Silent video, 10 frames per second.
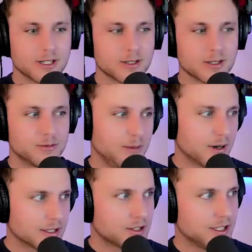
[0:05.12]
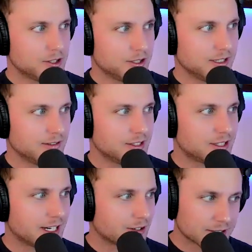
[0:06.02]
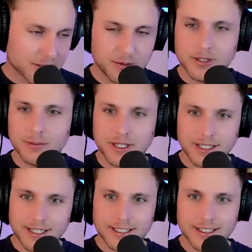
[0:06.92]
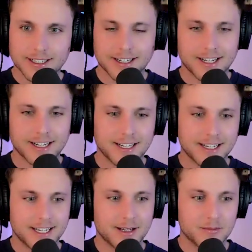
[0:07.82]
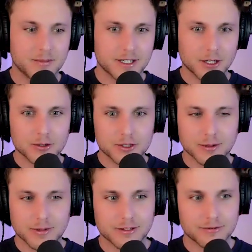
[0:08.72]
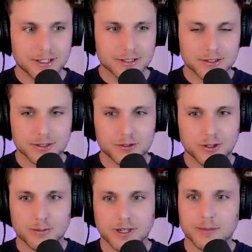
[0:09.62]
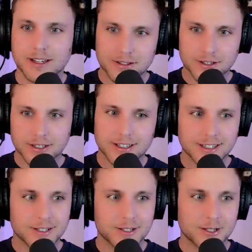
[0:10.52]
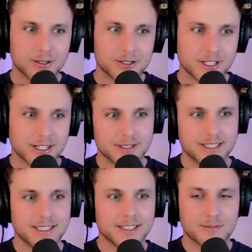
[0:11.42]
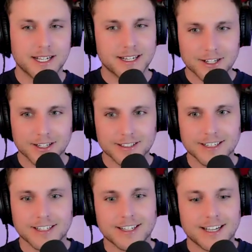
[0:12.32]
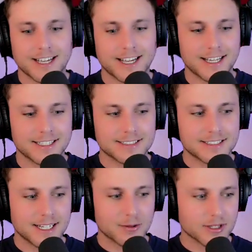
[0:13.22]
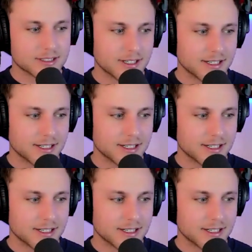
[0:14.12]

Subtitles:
to the March edition of the StackRox community meeting. I am co-chair Michael Foster, joined by my other co-chair Matthias Mettinger. And today we're going to talk